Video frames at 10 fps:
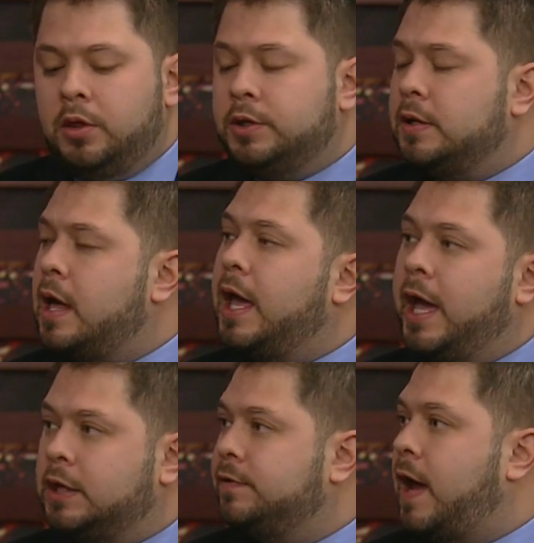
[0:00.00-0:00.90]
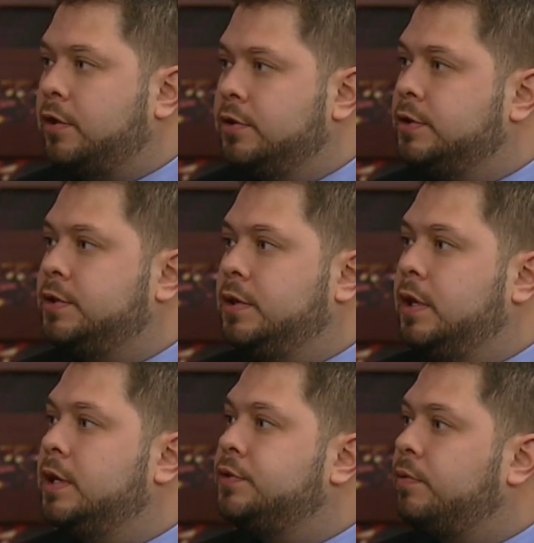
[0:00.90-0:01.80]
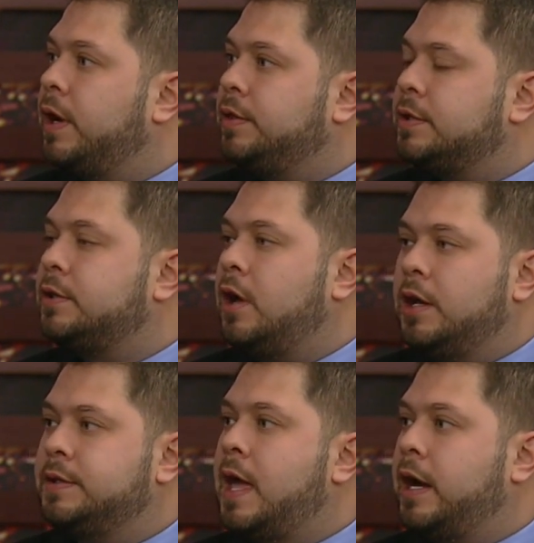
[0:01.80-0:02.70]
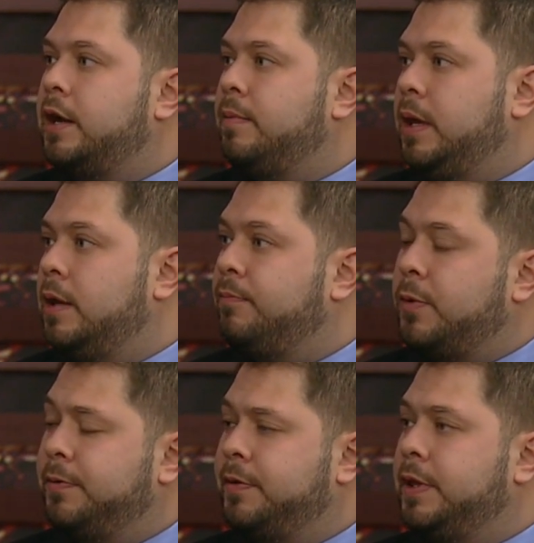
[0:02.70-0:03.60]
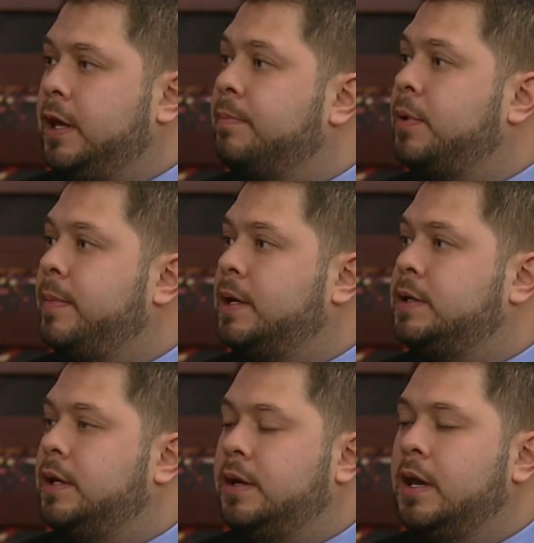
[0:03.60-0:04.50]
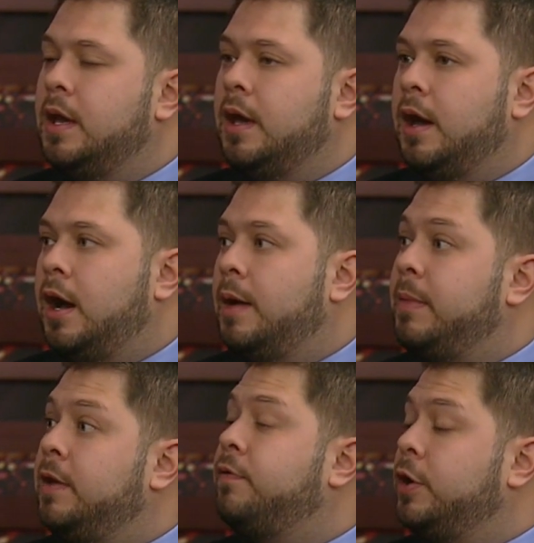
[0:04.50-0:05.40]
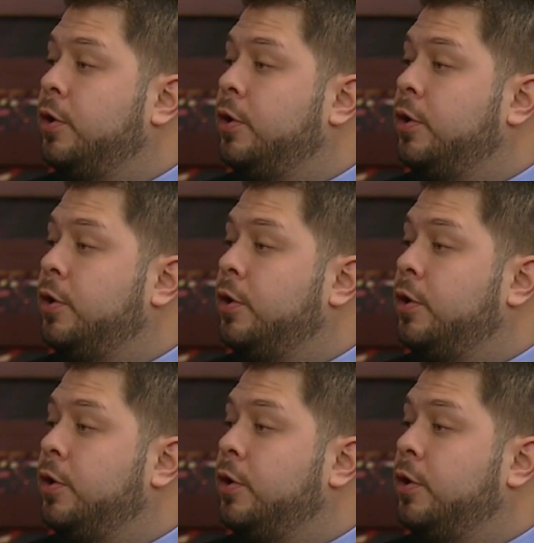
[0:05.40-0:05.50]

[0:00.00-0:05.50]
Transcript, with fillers: There's a lot of X factors to this, right? This law is not going to be imperfectly implemented um, if